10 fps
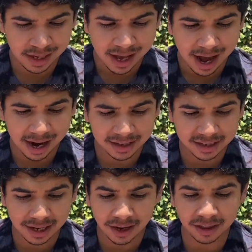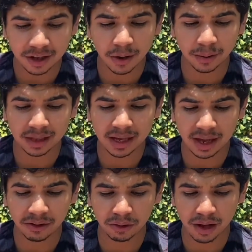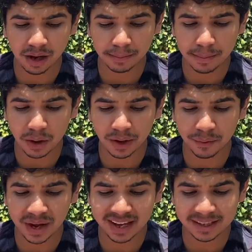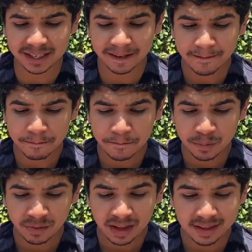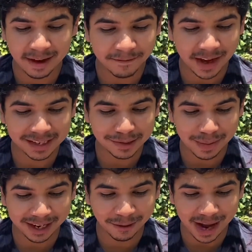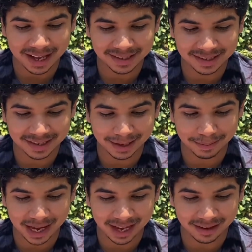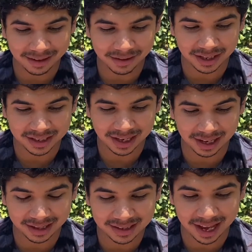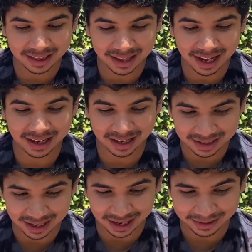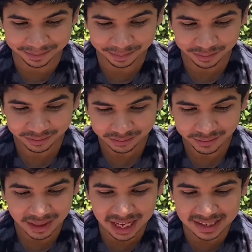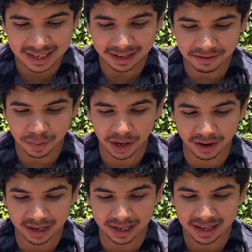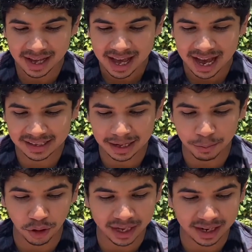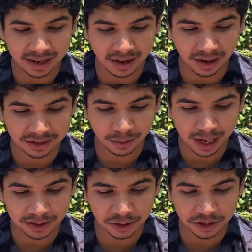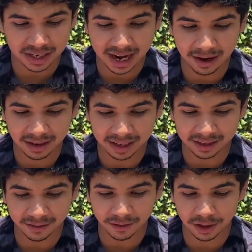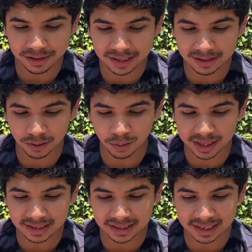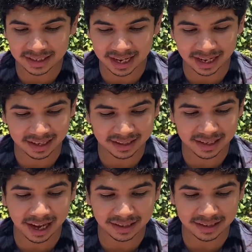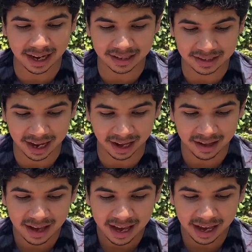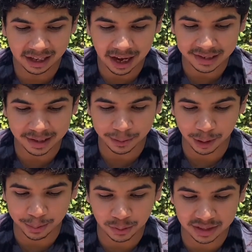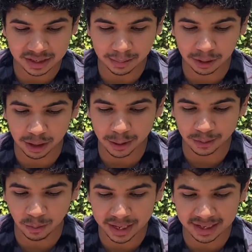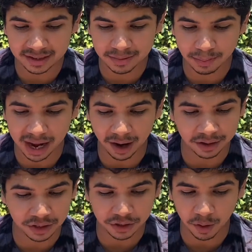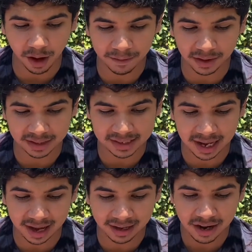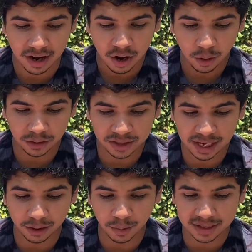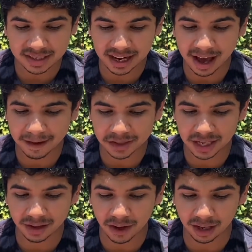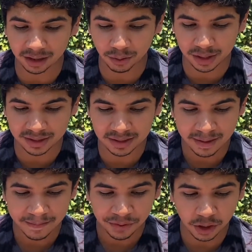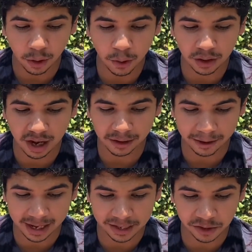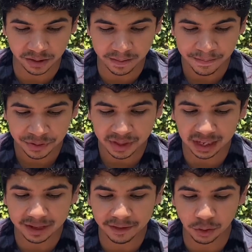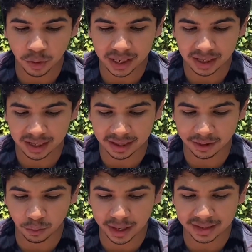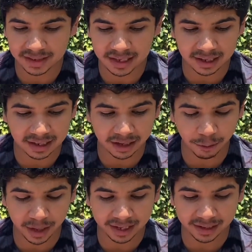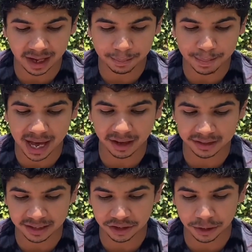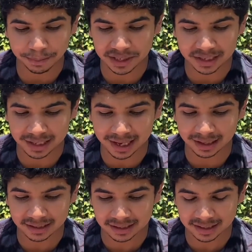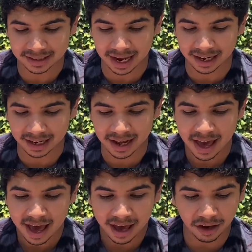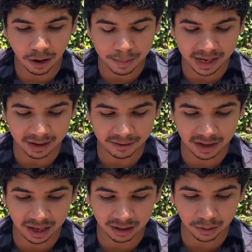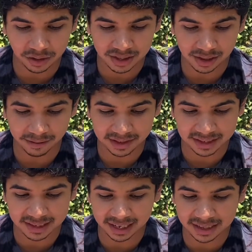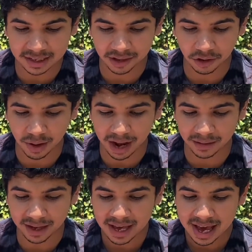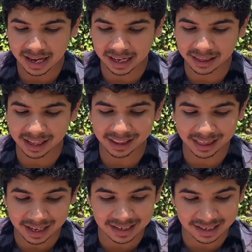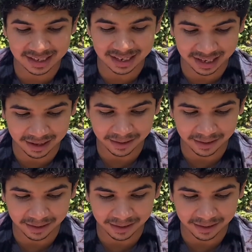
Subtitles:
I'd stare at the holy yellow long bowing weeds that faced my grass sit mat of the Tathagata, seat of purity, as they pointed in all directions and hurriedly conversed as the winds dictated ta in gossip groups with some lone weeds proud to show off on the side, or sick ones and half-dead hauling ones, the whole congregation, the living weedhood in the wind suddenly ringing like bells and jumping to get excited, and all made of yellow stuff and sticking to the ground, and I'd think, this is it.